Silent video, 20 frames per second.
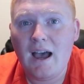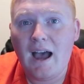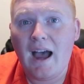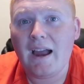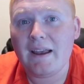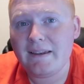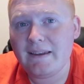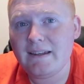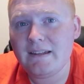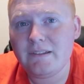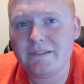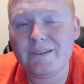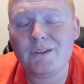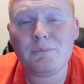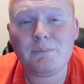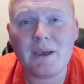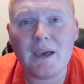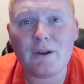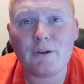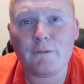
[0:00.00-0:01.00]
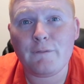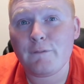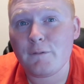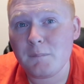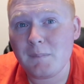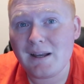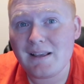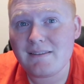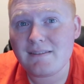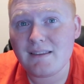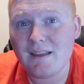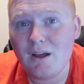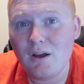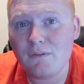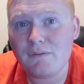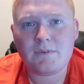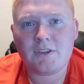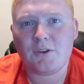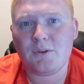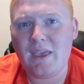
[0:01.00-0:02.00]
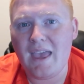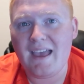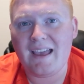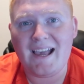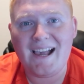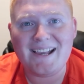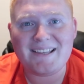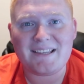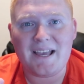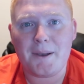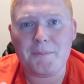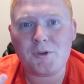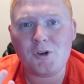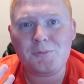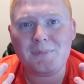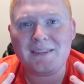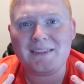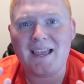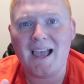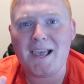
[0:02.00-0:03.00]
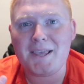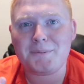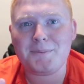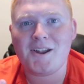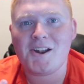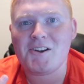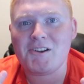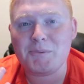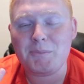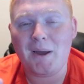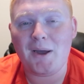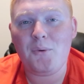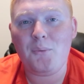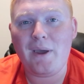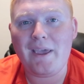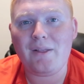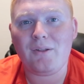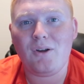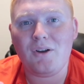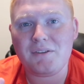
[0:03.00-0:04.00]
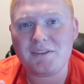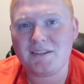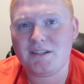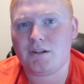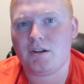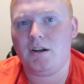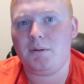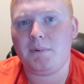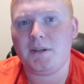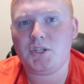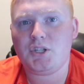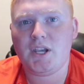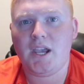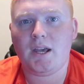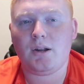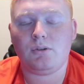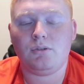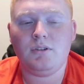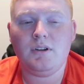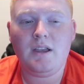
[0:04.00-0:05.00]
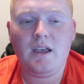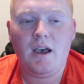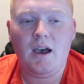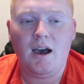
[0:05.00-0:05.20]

I need to do better for myself. So yeah, guys, I'm gonna be documenting my weight loss here on my channel.